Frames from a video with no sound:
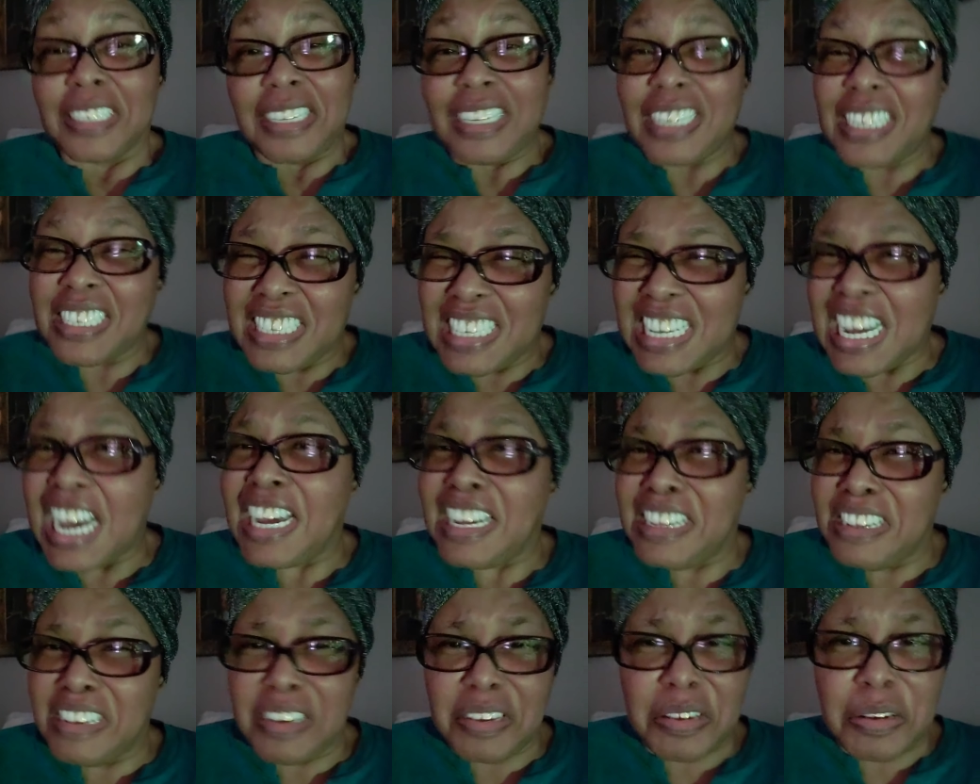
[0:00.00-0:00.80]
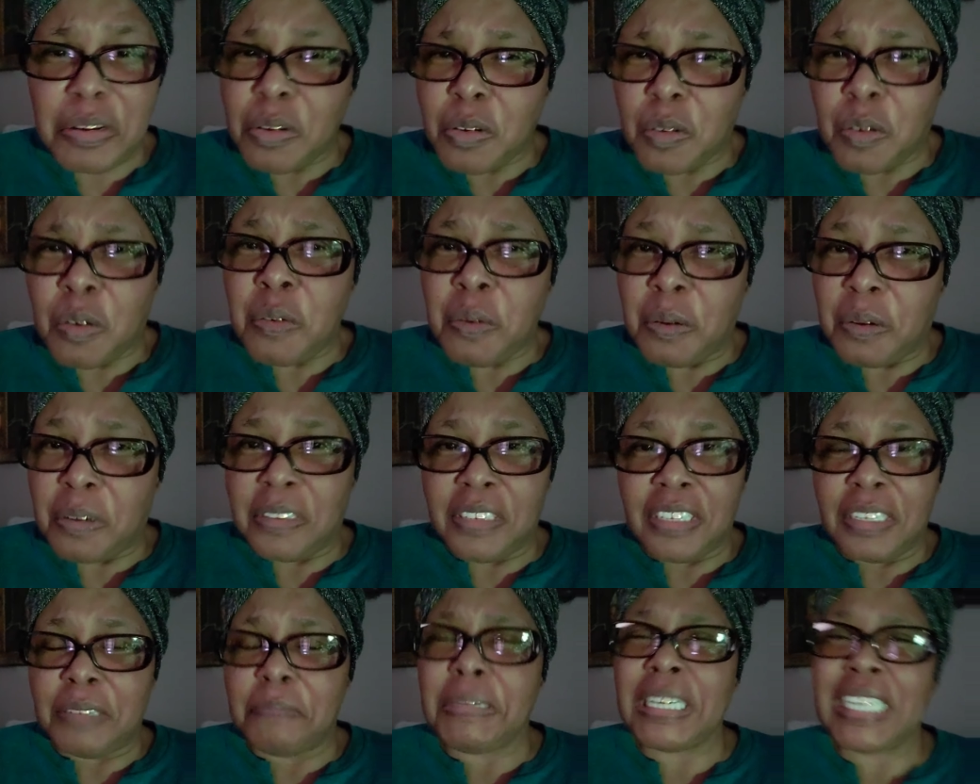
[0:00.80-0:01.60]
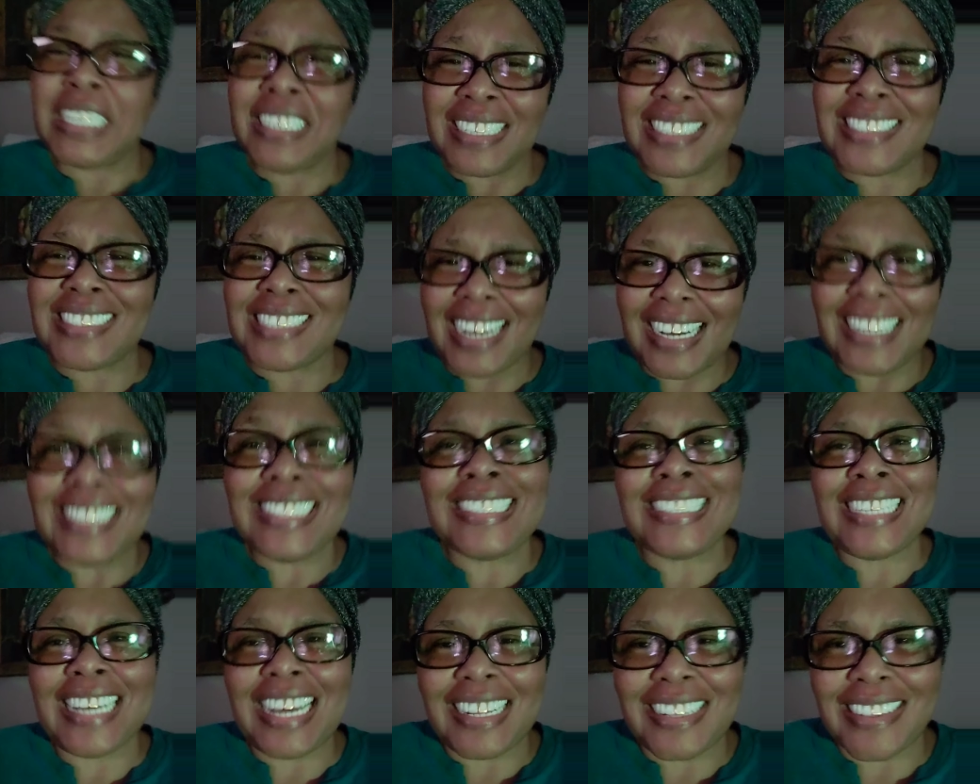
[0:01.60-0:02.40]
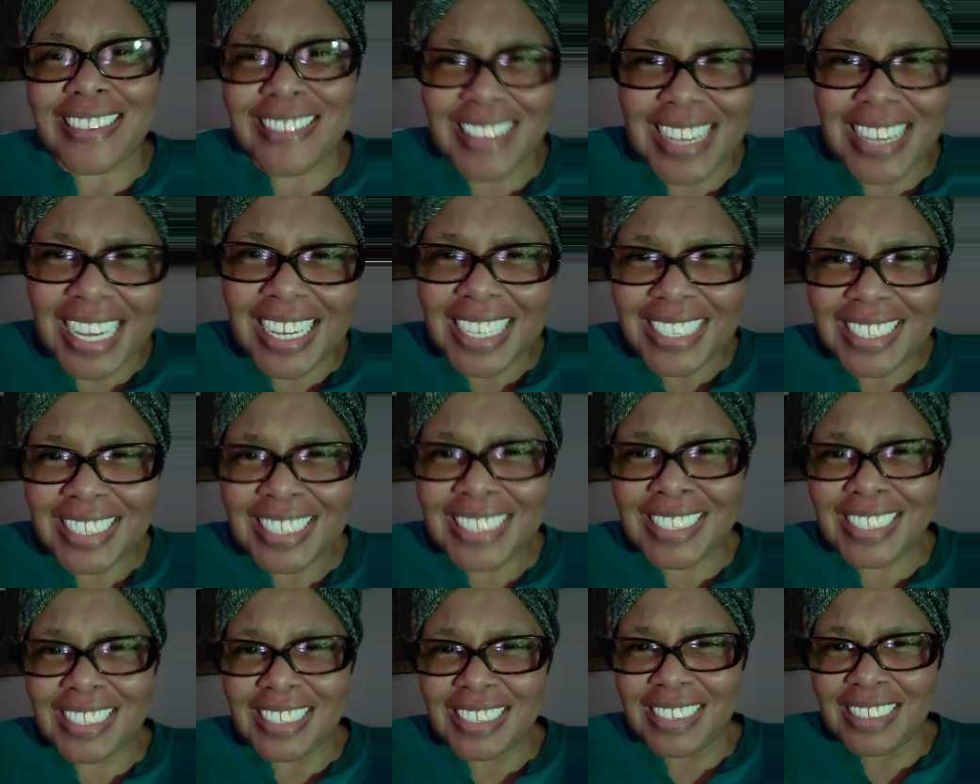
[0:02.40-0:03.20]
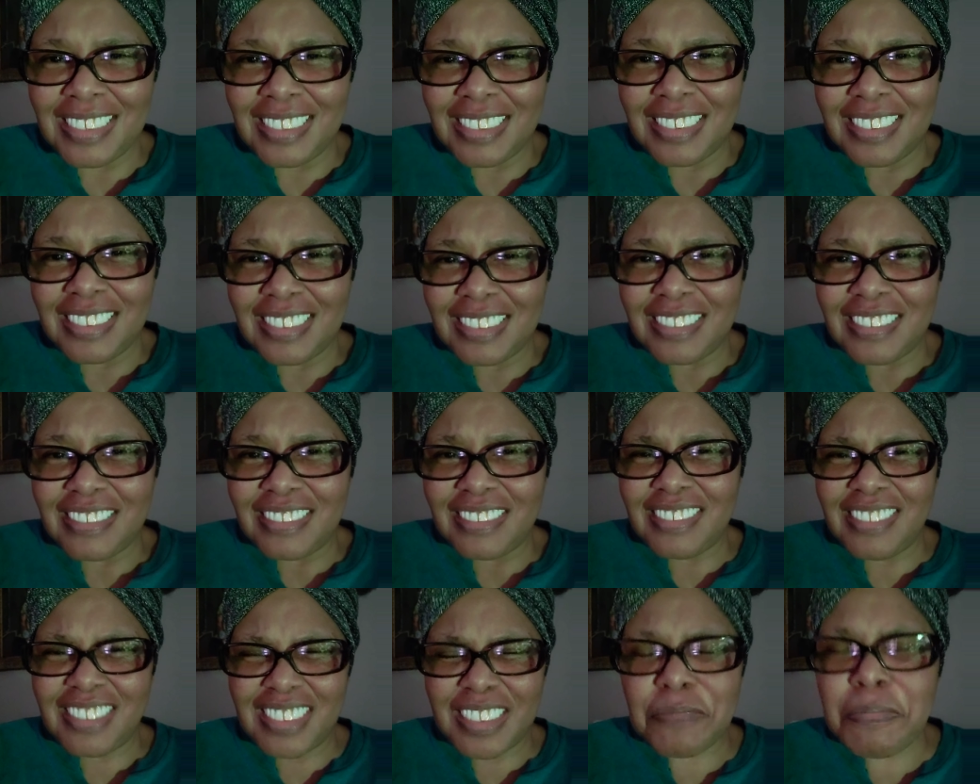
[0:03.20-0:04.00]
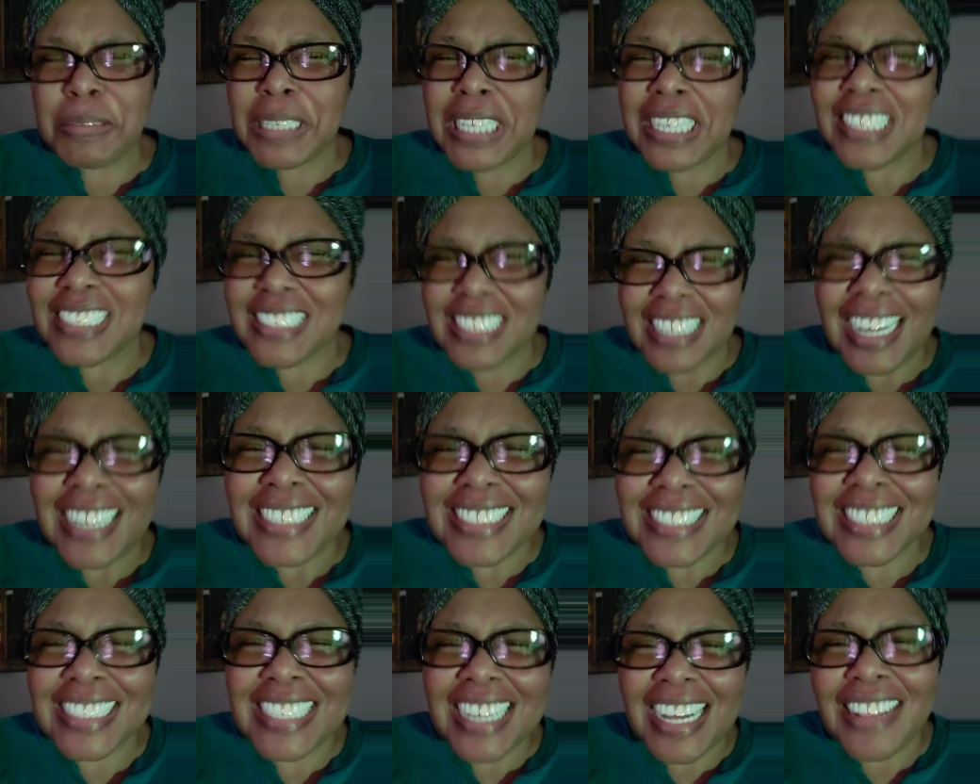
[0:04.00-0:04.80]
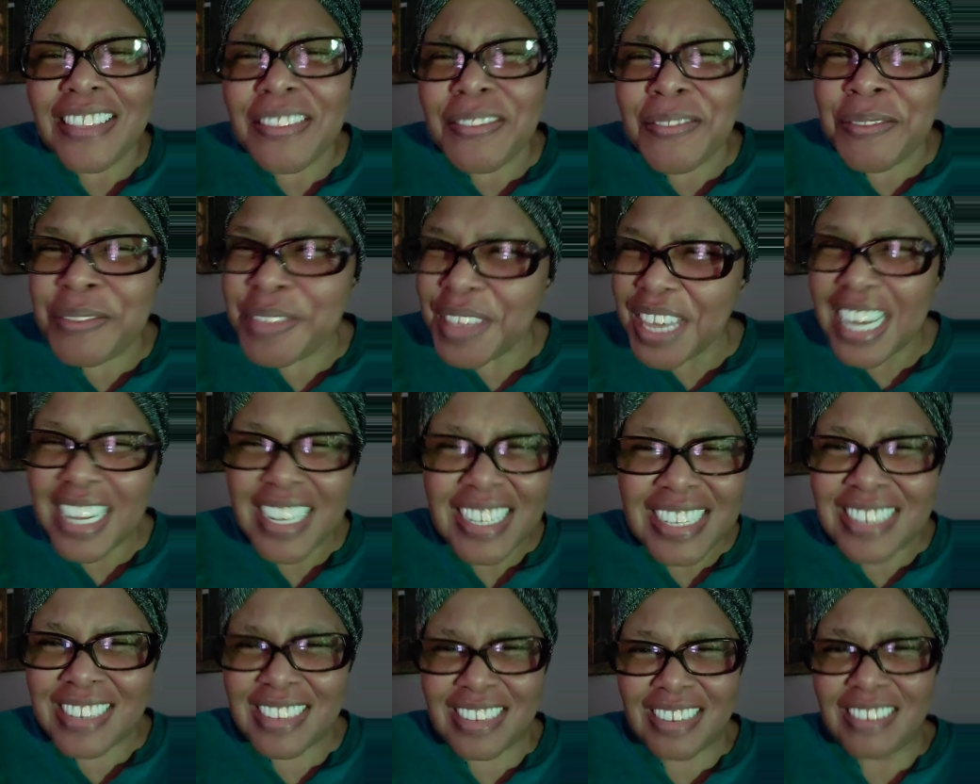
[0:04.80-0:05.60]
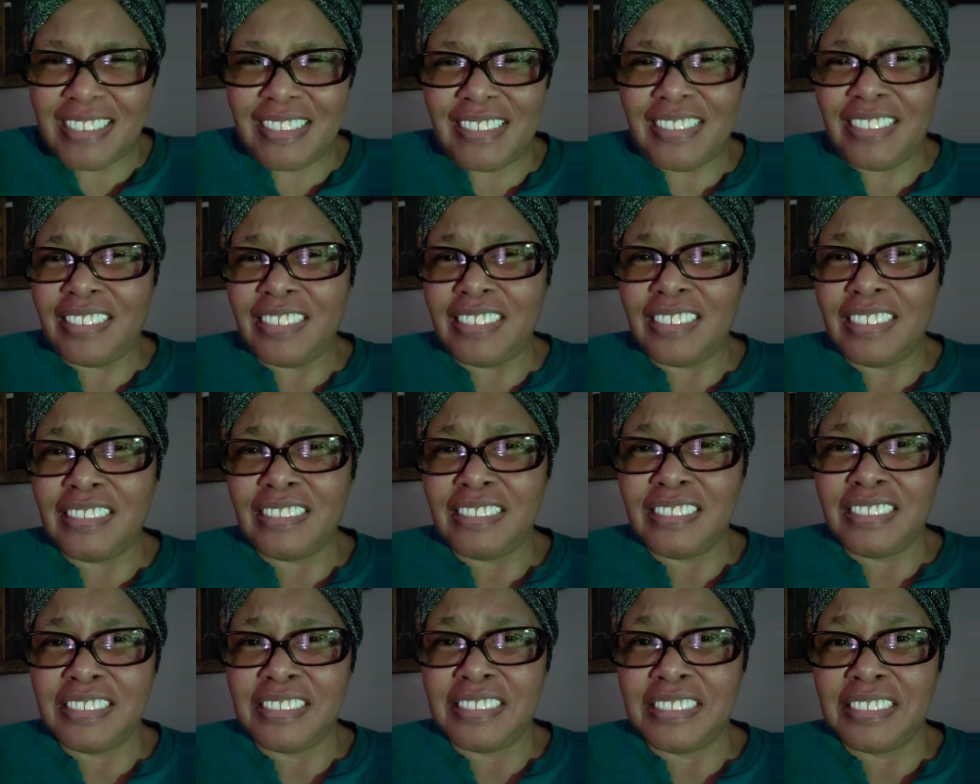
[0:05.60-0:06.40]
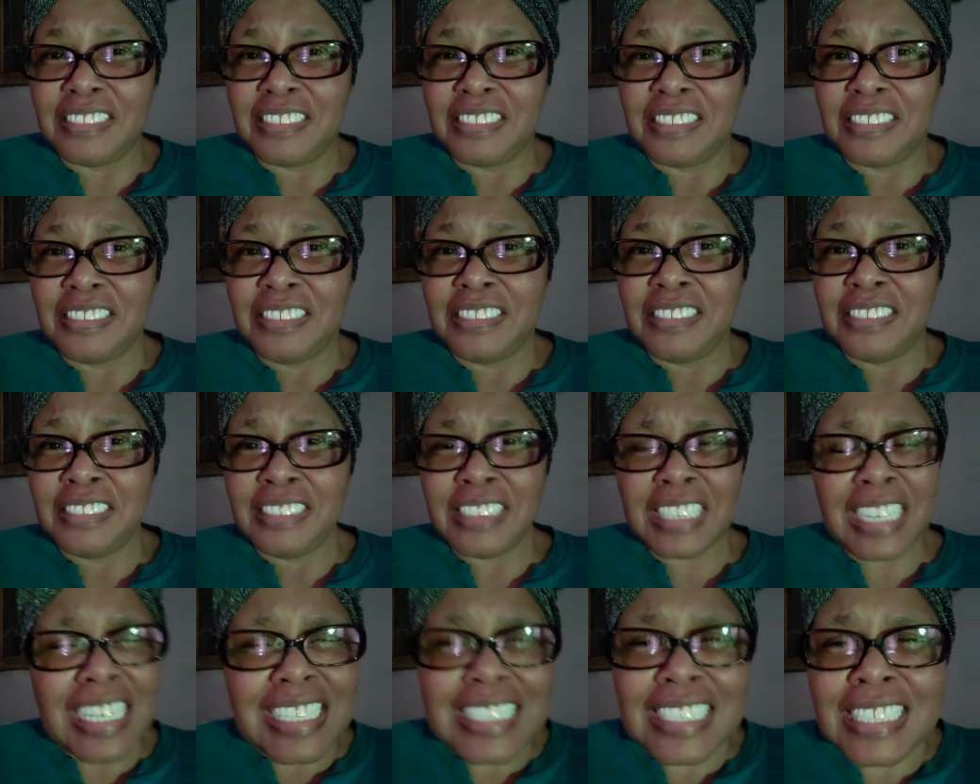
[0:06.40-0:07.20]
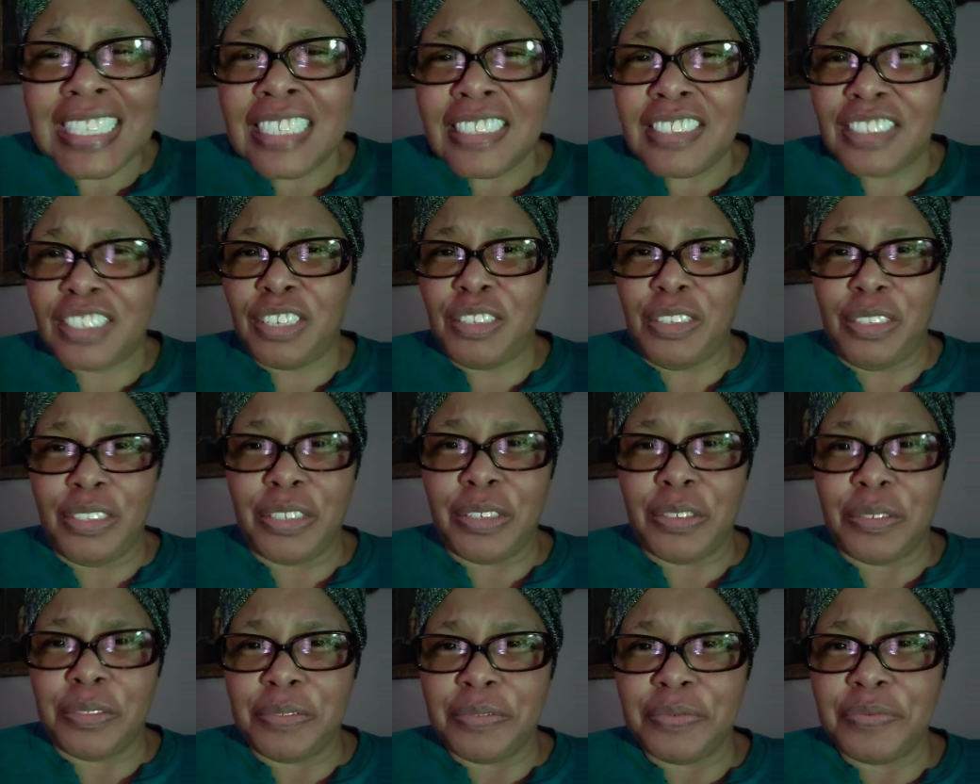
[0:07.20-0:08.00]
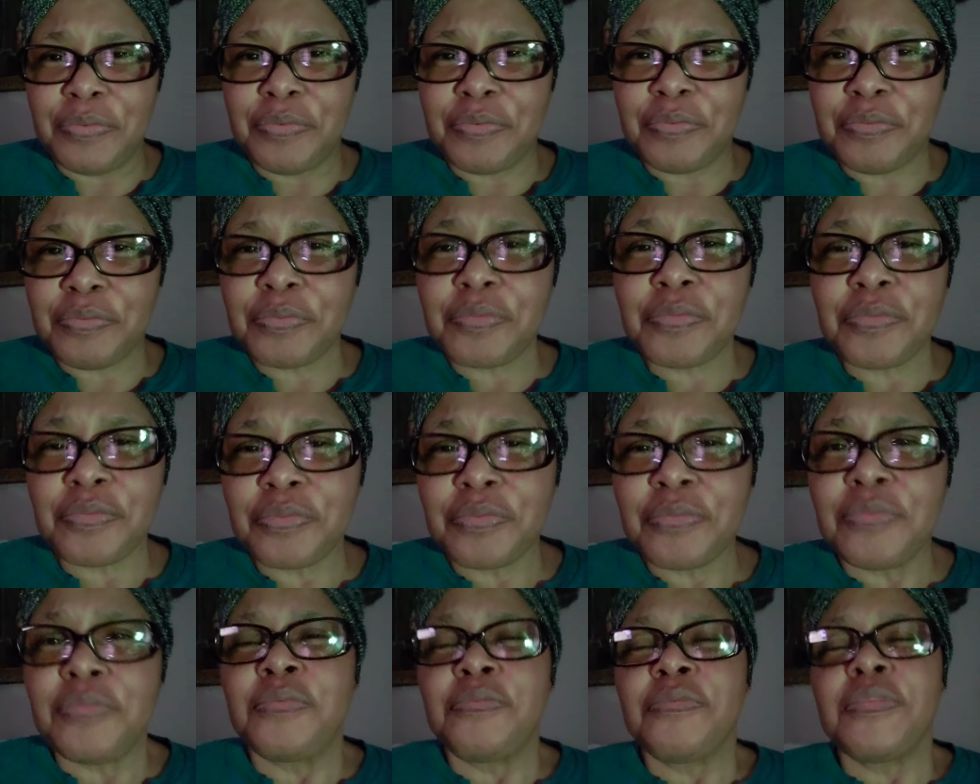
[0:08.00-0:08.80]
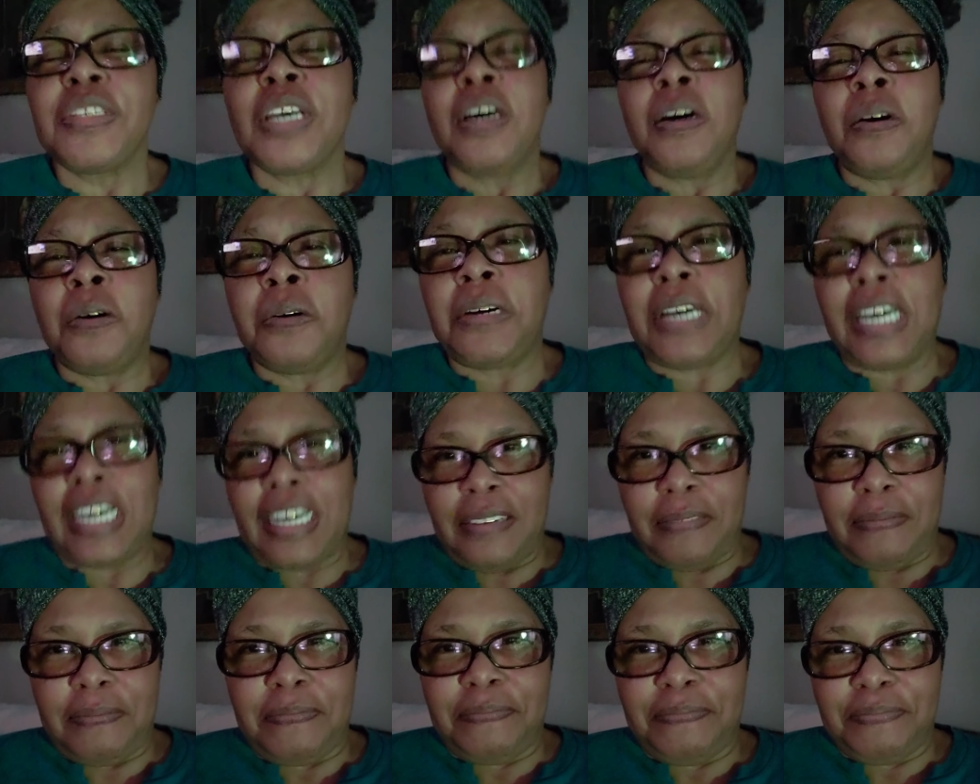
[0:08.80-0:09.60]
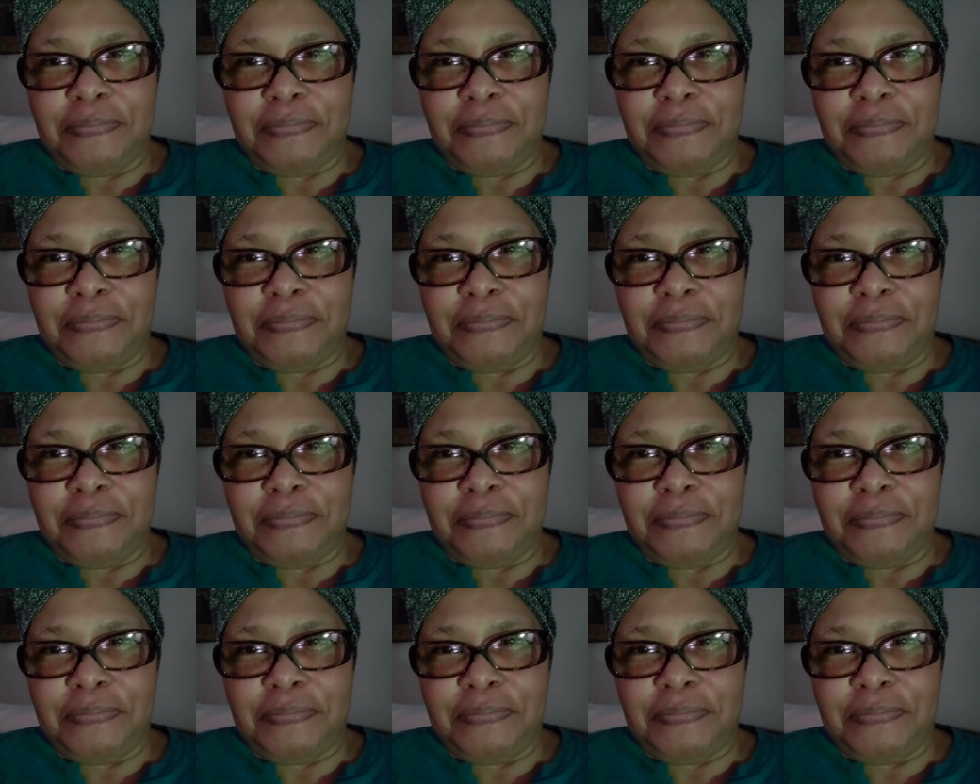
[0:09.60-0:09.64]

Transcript: Is that you? Because I said this. Because I said this. Listen to you. Okay.